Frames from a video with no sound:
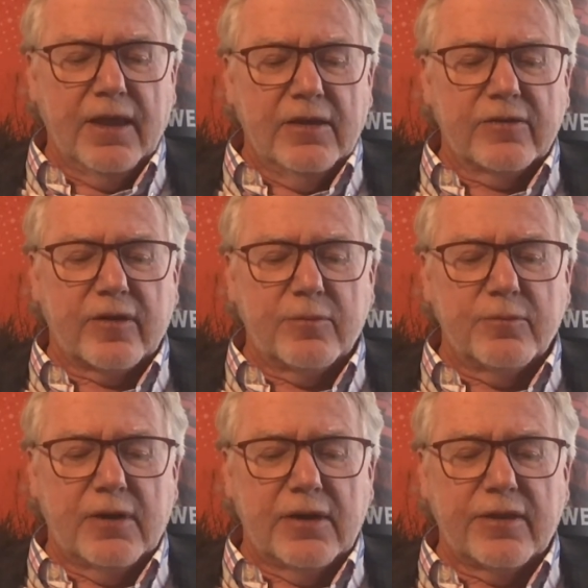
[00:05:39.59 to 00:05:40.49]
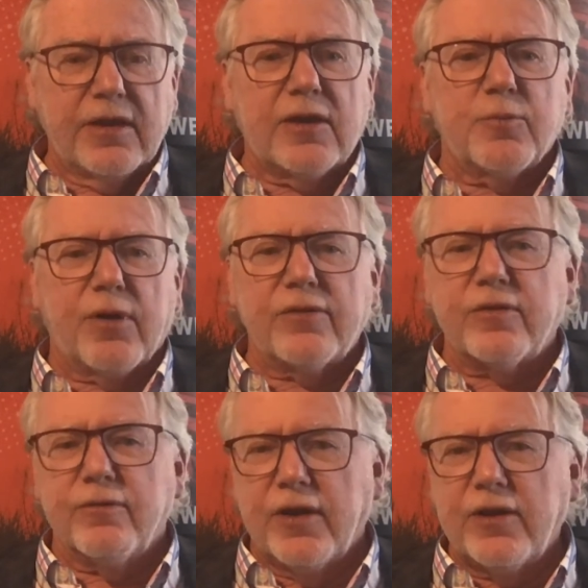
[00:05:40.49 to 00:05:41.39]
some, I think,
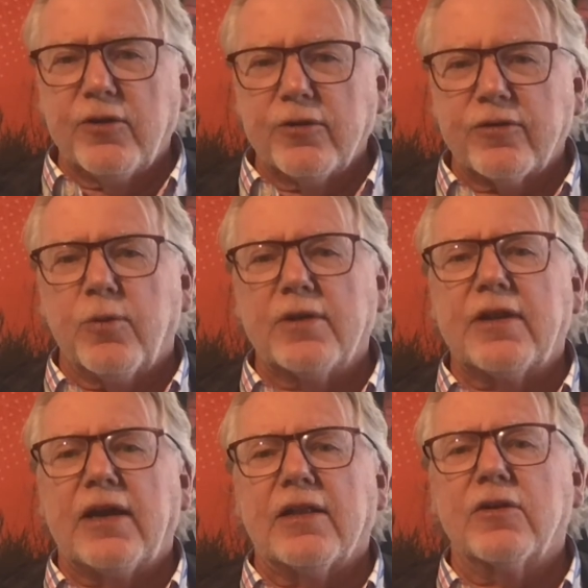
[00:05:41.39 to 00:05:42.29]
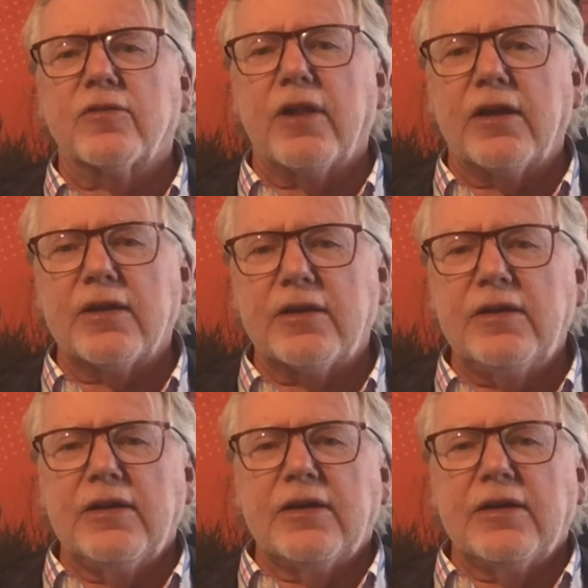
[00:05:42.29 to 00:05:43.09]
impressive videos of what that looks like